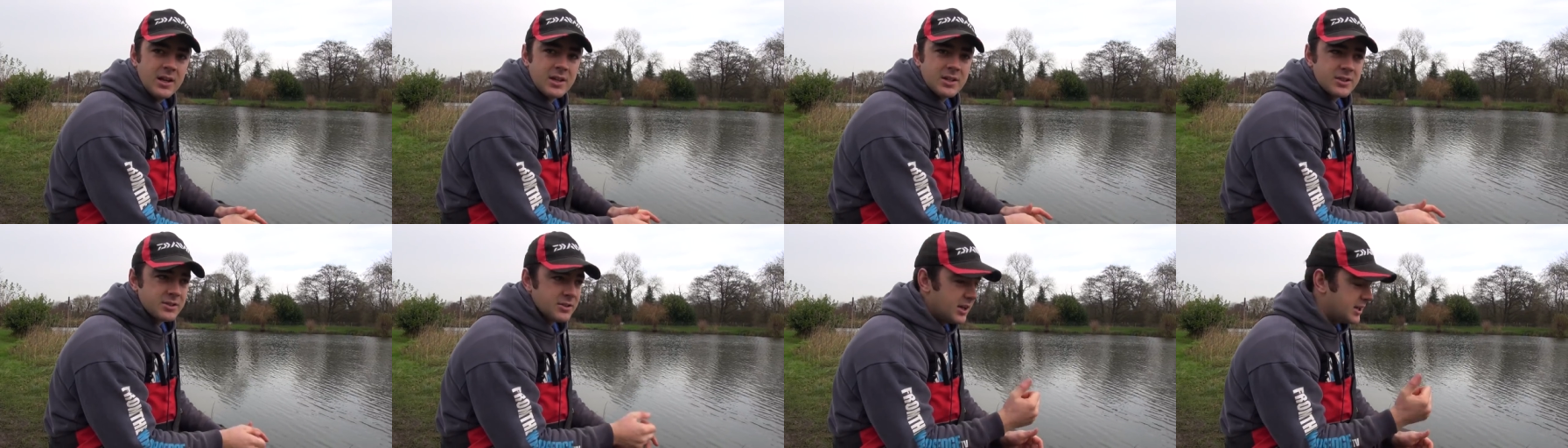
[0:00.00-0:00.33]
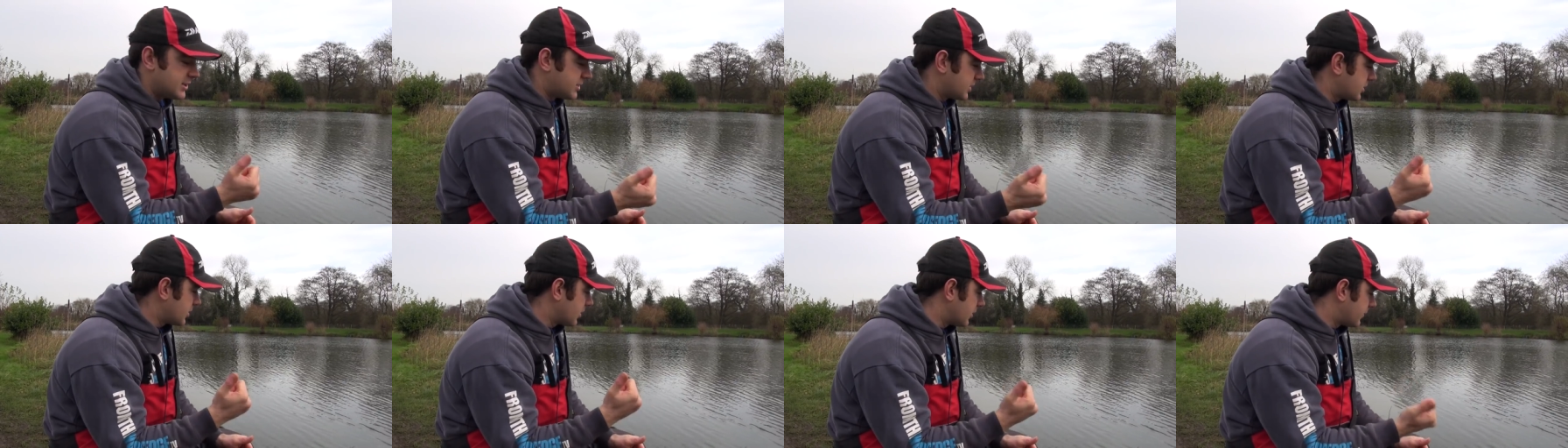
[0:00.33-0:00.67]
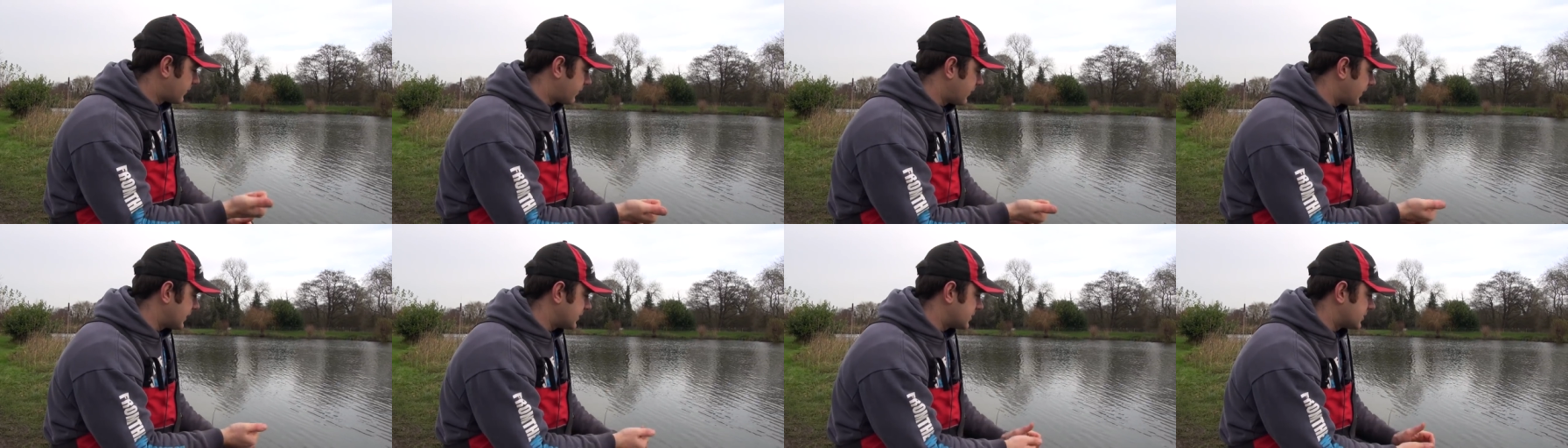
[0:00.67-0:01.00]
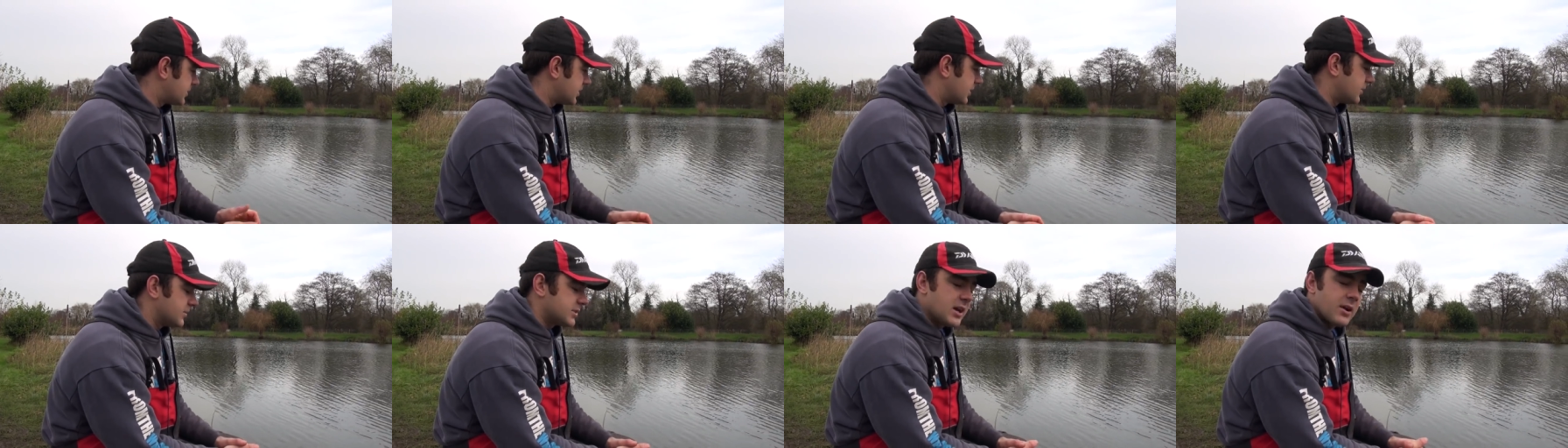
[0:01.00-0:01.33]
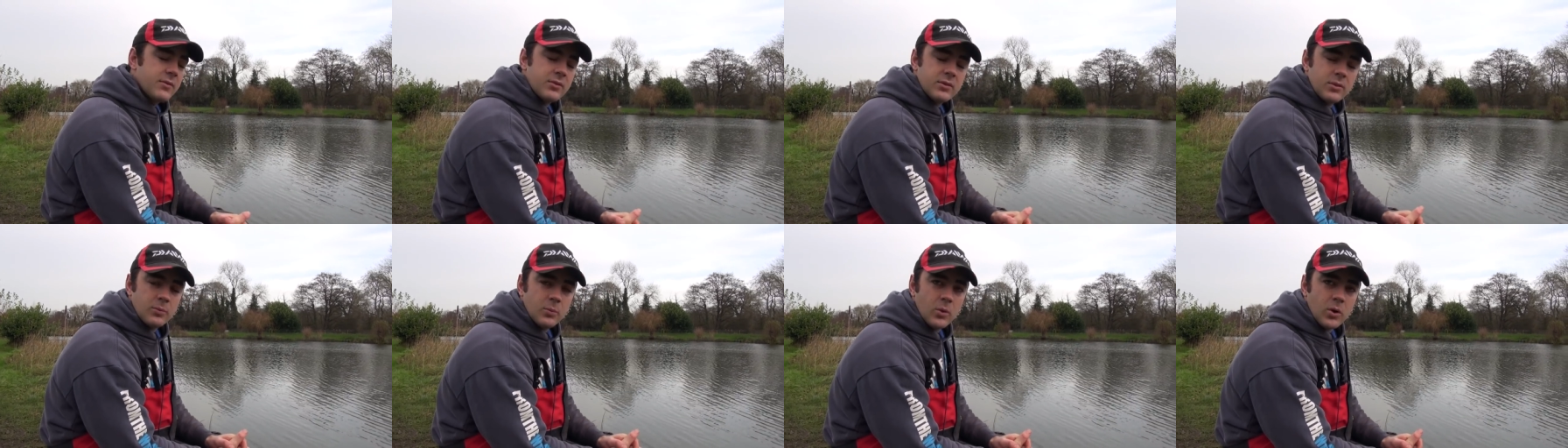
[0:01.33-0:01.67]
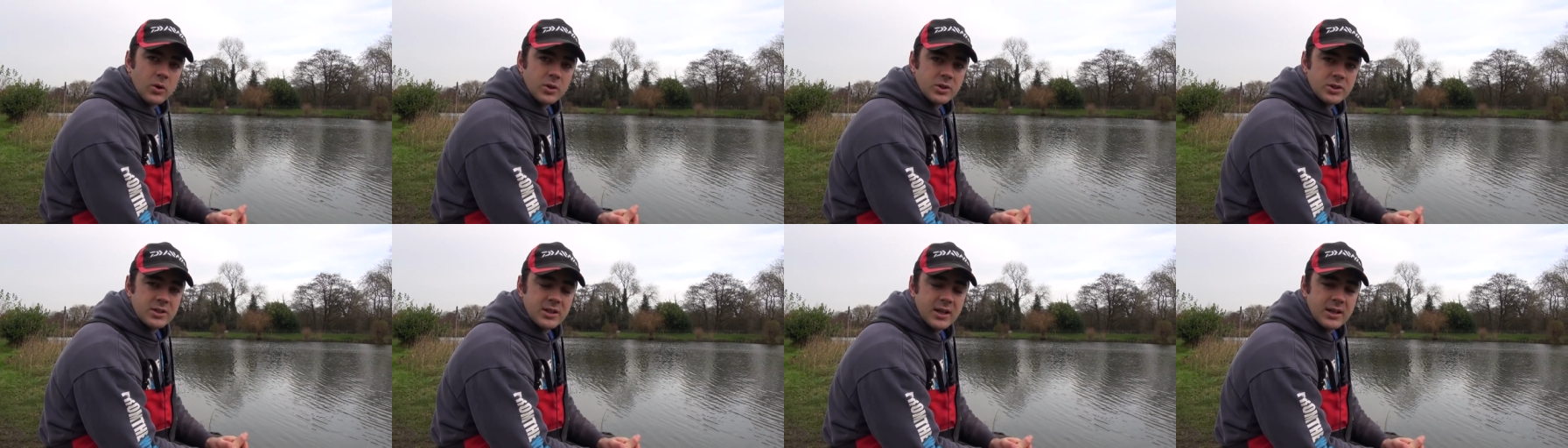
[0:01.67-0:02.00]
So it is a good thing to do, is have a little
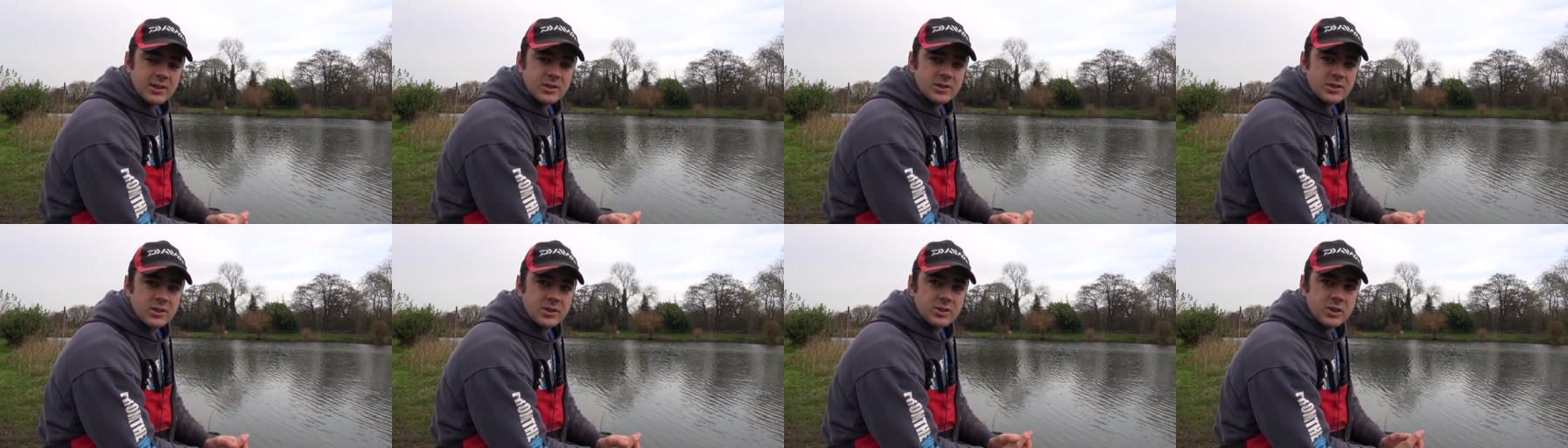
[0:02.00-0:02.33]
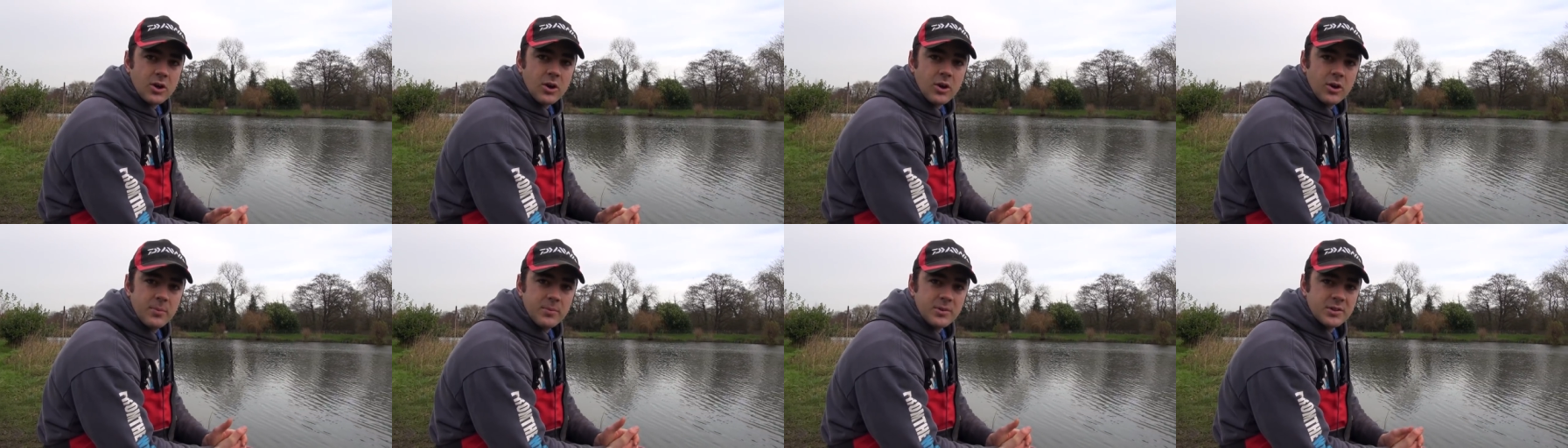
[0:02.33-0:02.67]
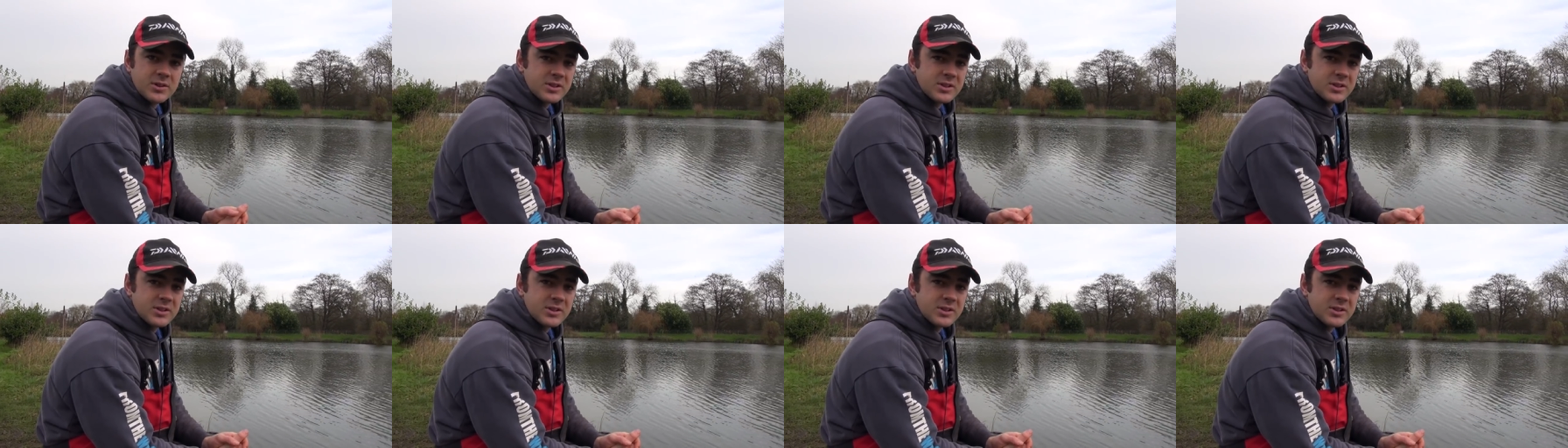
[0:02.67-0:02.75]
watch next to you, time